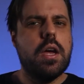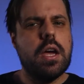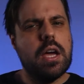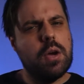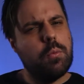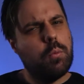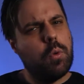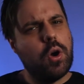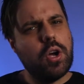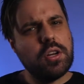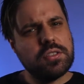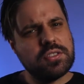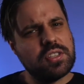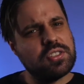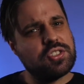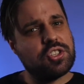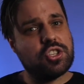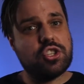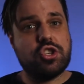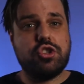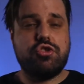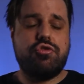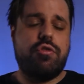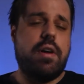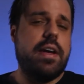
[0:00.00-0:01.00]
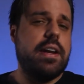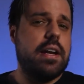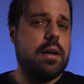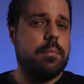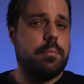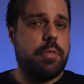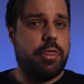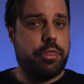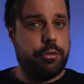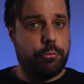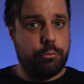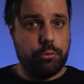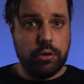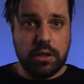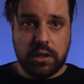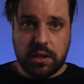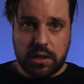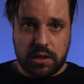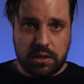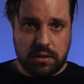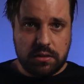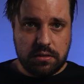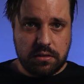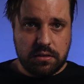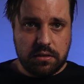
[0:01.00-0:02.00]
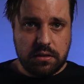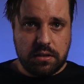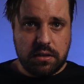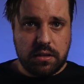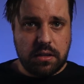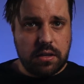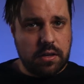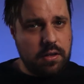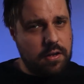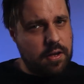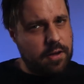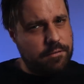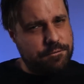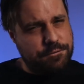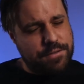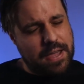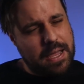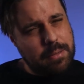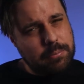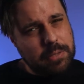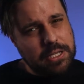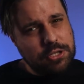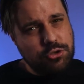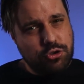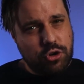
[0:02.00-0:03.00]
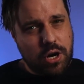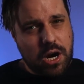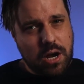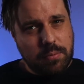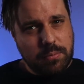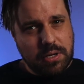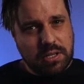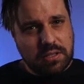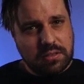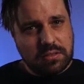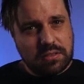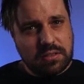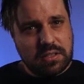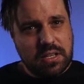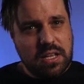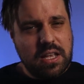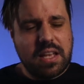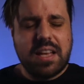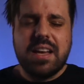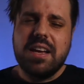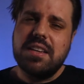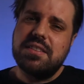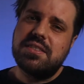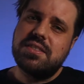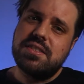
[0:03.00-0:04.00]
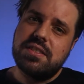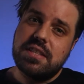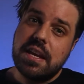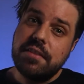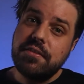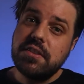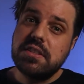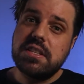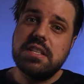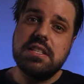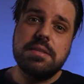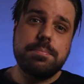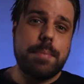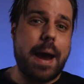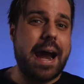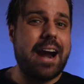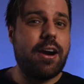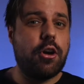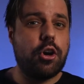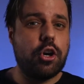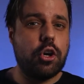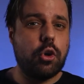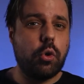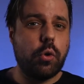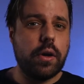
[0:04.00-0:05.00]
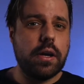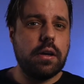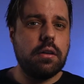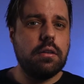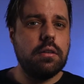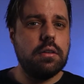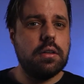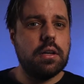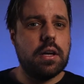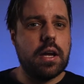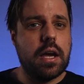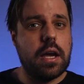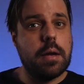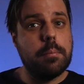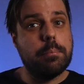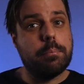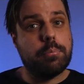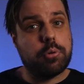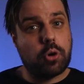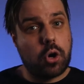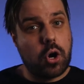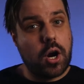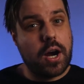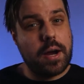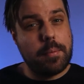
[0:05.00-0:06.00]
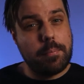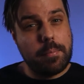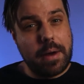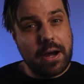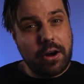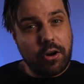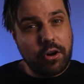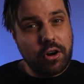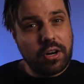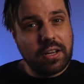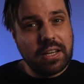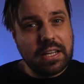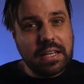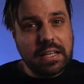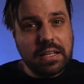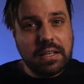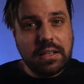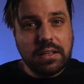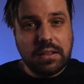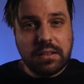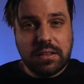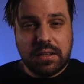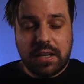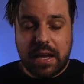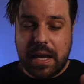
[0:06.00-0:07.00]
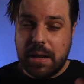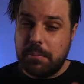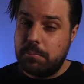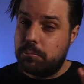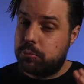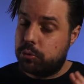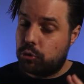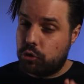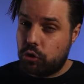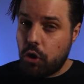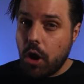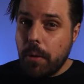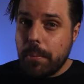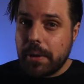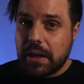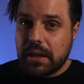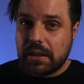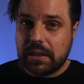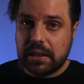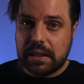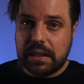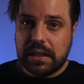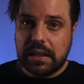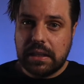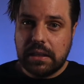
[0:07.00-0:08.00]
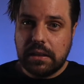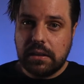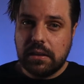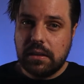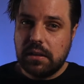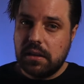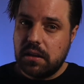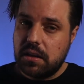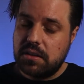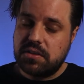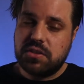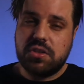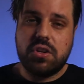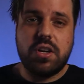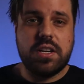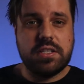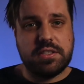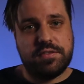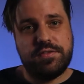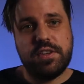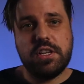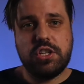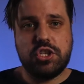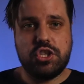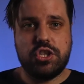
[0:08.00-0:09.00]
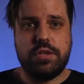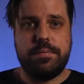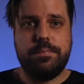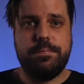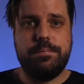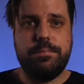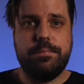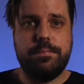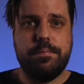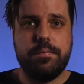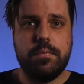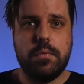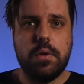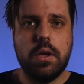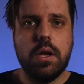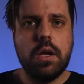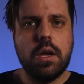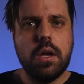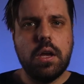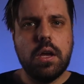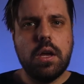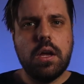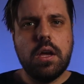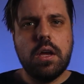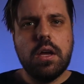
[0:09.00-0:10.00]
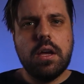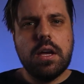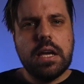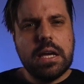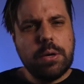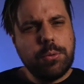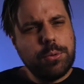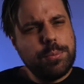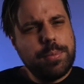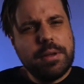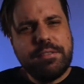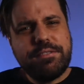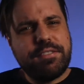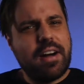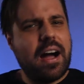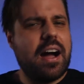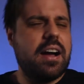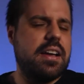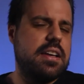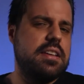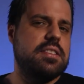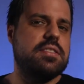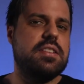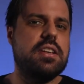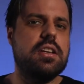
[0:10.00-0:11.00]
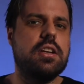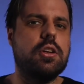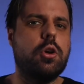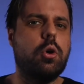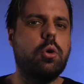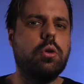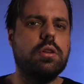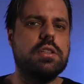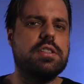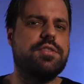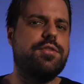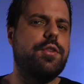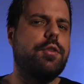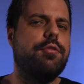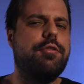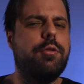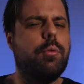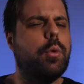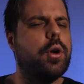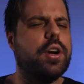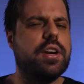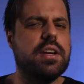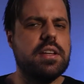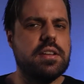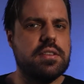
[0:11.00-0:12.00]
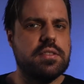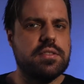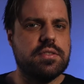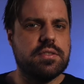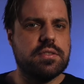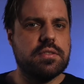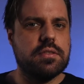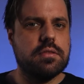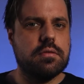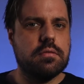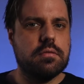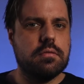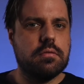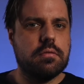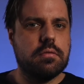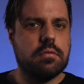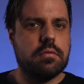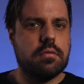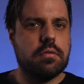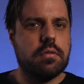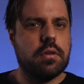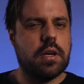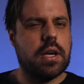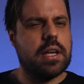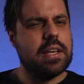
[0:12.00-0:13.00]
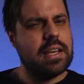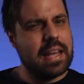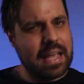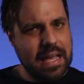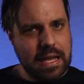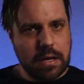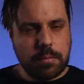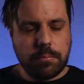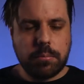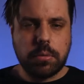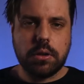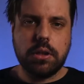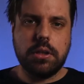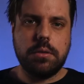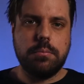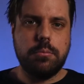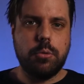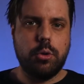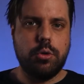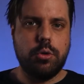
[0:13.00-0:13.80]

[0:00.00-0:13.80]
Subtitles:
It works as a straight-up thriller, a family drama, a 70s paranoia, and primarily and prominently a science fiction. It would be far easier to call this film for what it is: an Amblin